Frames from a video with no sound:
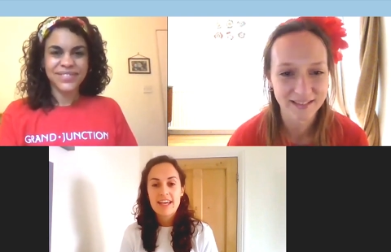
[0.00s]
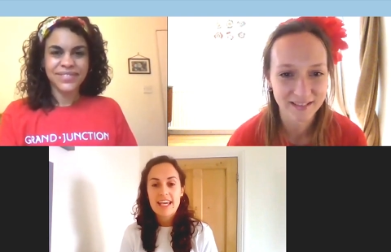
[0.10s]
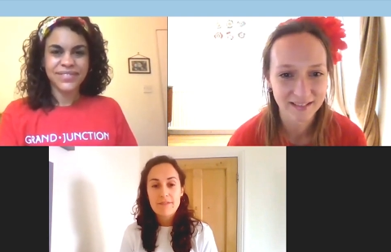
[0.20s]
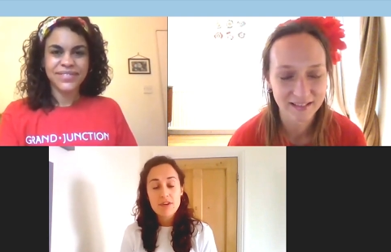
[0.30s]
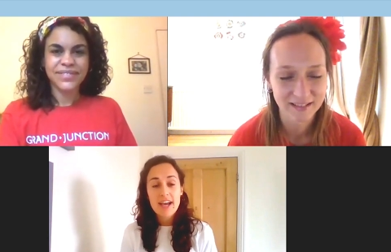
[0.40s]

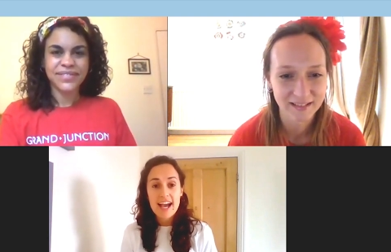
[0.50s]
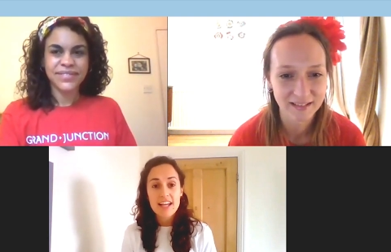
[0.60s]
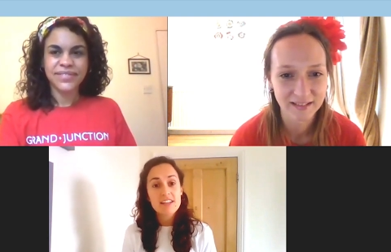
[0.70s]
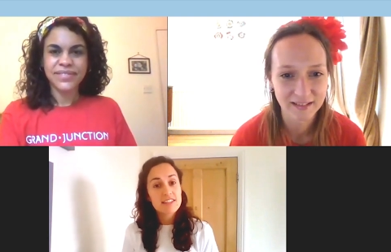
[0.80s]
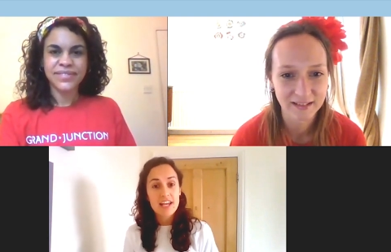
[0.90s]
Speaker 1: If you
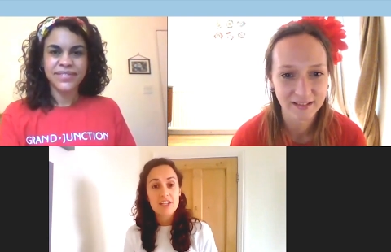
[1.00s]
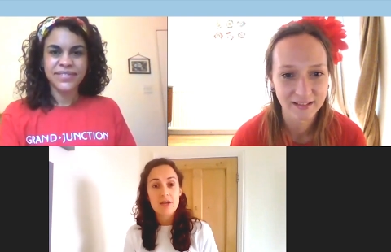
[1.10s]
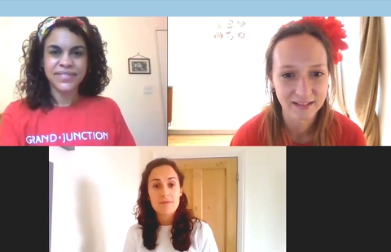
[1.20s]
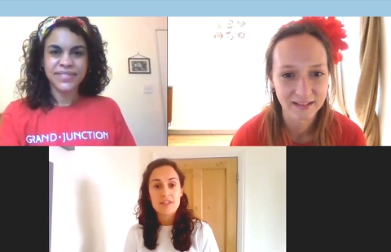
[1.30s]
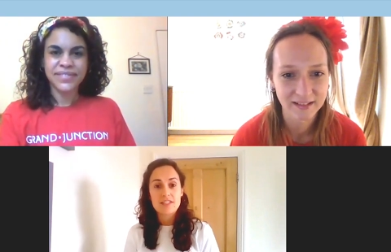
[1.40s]
can, stand
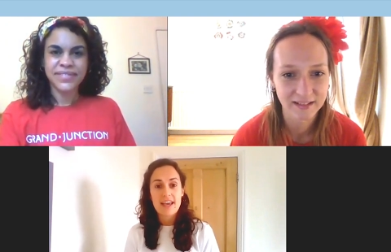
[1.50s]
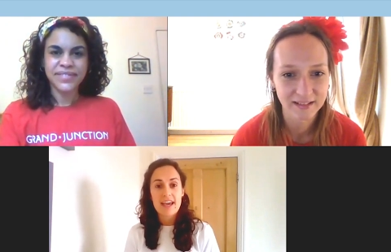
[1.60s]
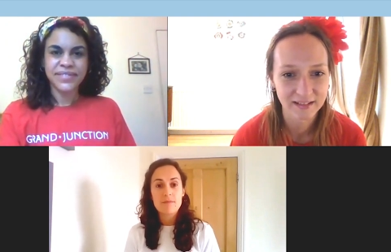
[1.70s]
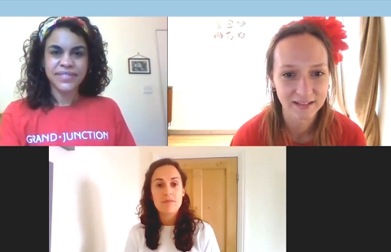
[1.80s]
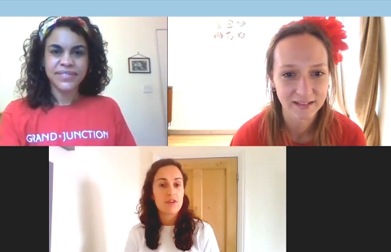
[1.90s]
up for this
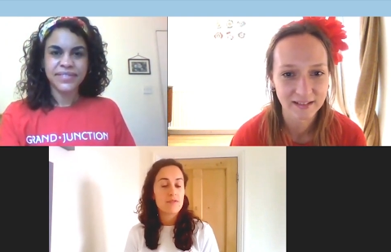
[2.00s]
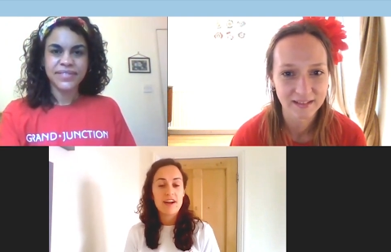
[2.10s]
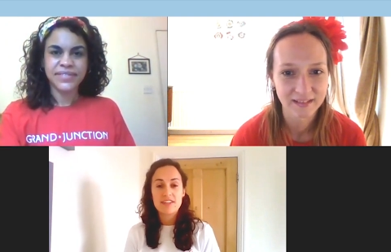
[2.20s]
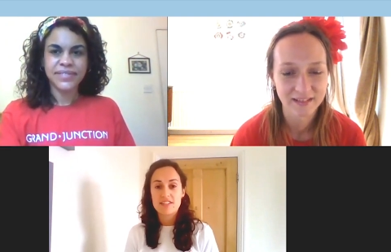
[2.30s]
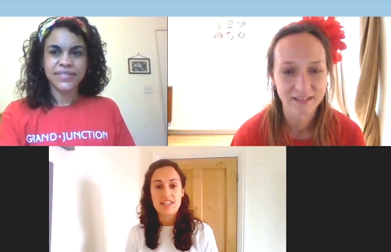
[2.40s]
game, but you're
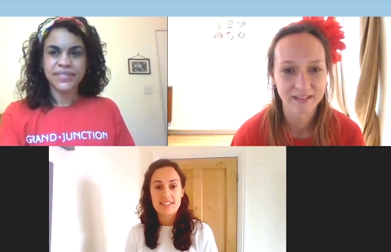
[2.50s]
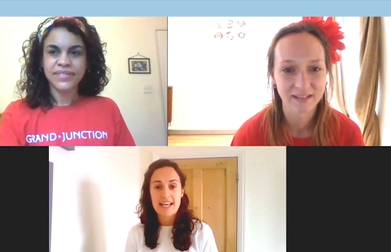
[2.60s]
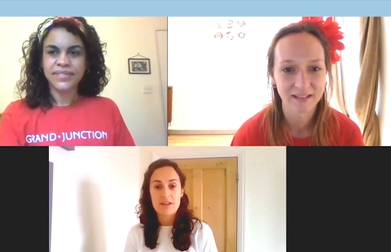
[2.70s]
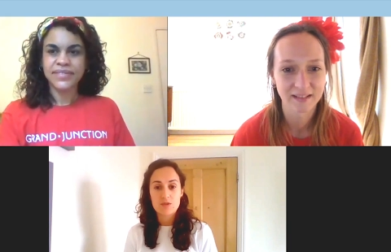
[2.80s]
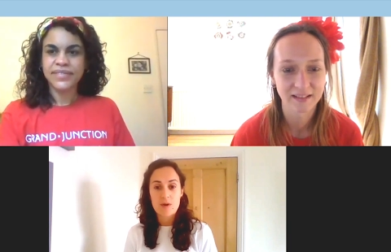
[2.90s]
fine to sit
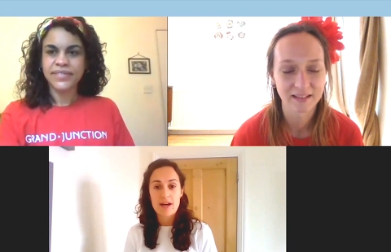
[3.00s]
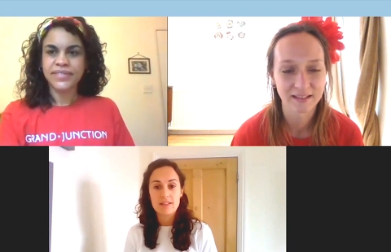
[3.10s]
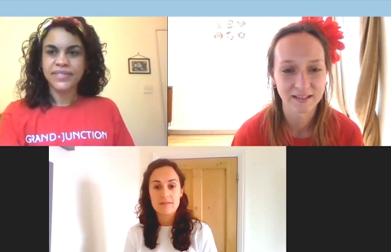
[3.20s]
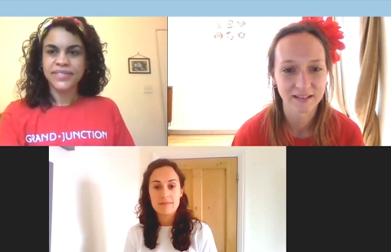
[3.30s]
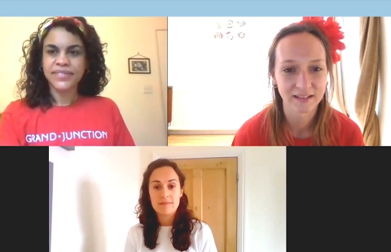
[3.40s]
down as
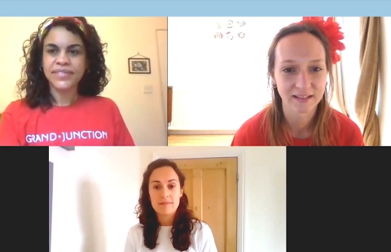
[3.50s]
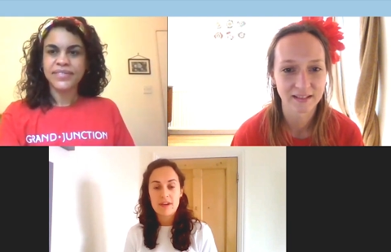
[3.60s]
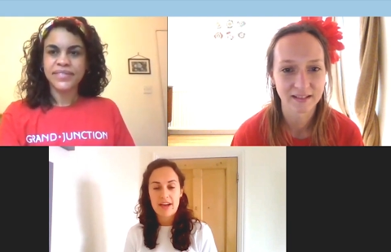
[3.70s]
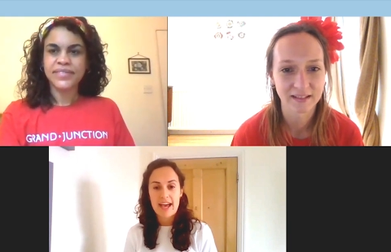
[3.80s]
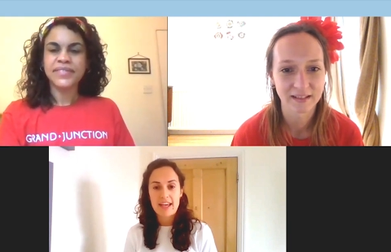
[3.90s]
well.
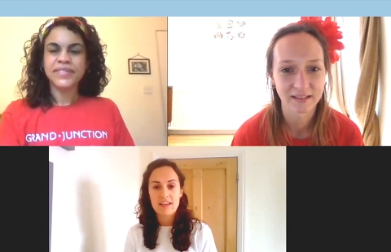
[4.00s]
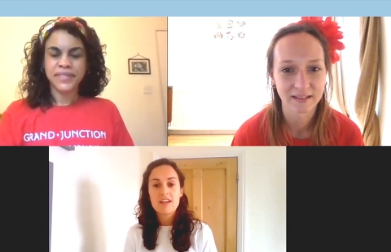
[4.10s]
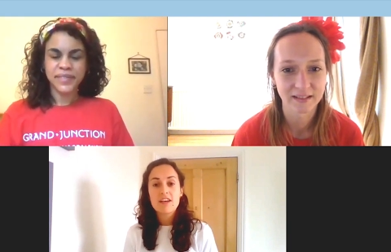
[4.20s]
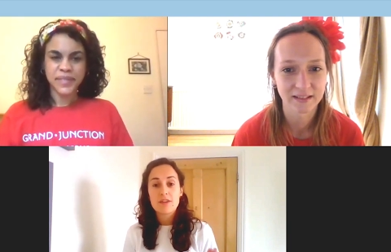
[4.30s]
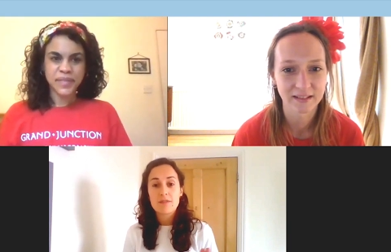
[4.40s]
Okay,
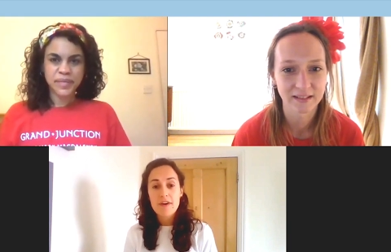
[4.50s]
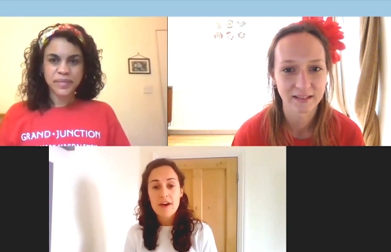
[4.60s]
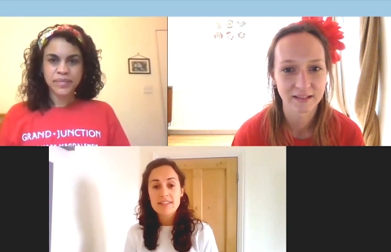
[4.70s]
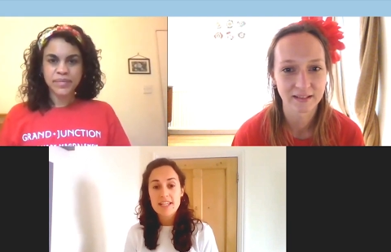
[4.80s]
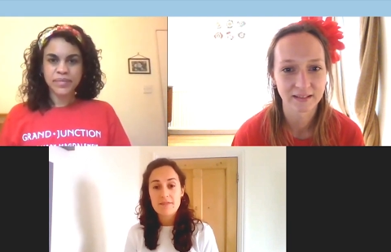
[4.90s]
the
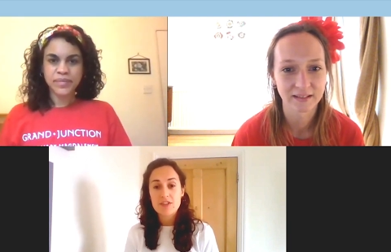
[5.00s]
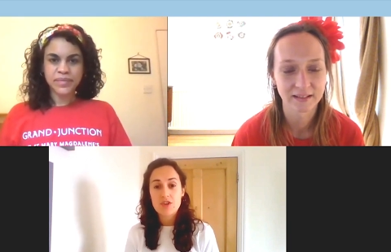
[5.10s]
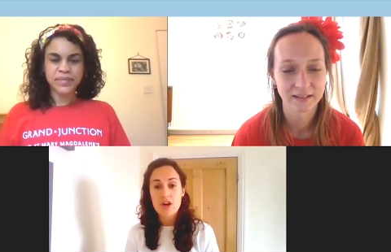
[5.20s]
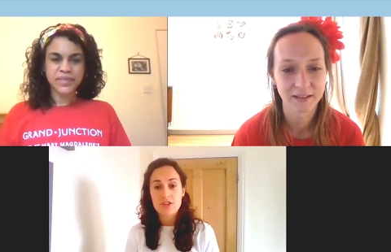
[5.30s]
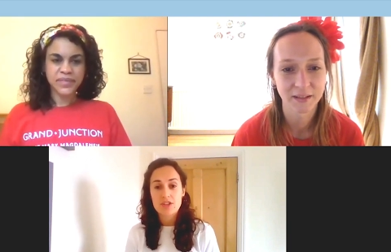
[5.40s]
first set of
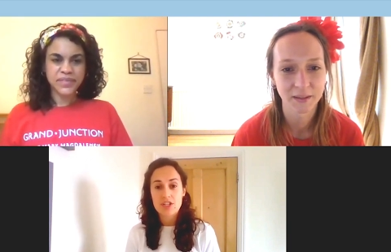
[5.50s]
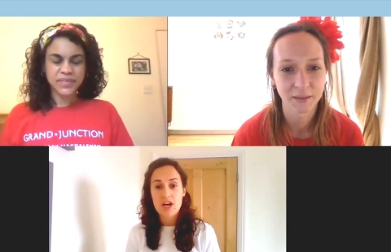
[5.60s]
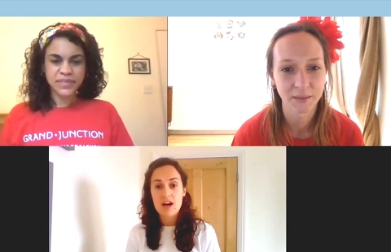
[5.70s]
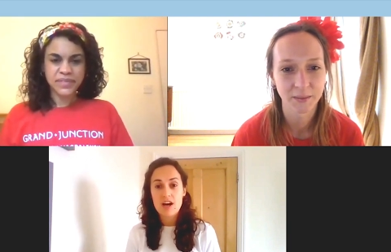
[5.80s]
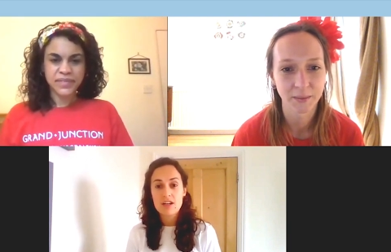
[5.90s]
instructions
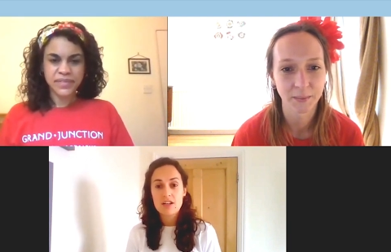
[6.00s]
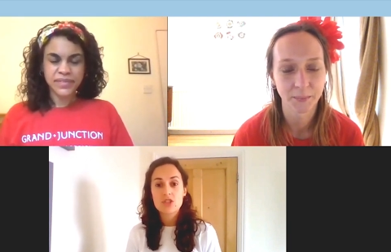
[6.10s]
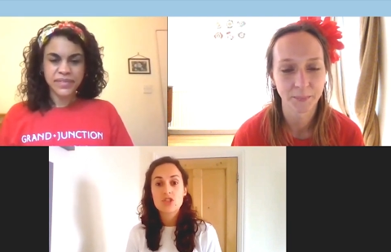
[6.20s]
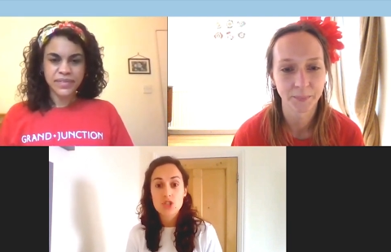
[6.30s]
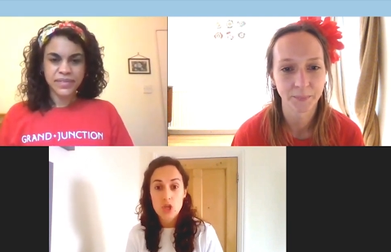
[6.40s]
are
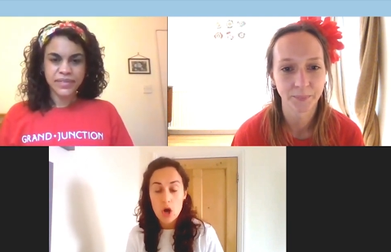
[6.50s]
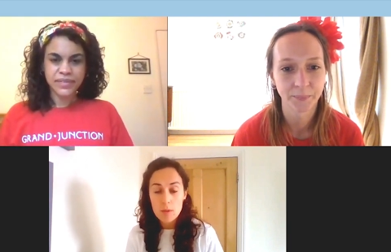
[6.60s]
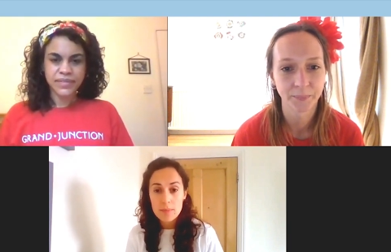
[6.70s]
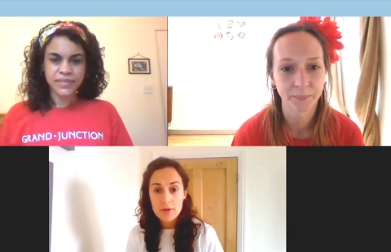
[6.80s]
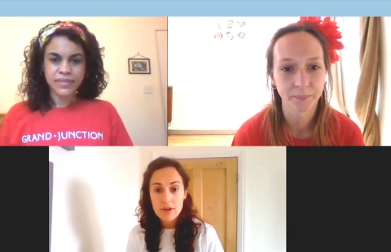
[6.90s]

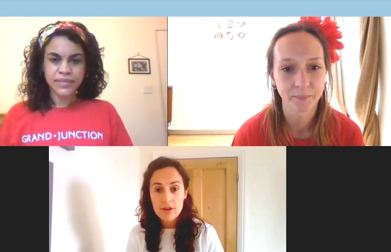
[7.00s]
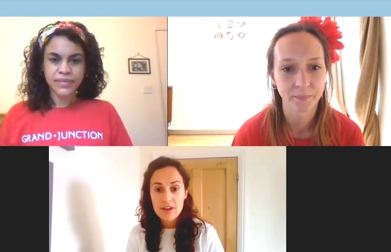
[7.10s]
stop.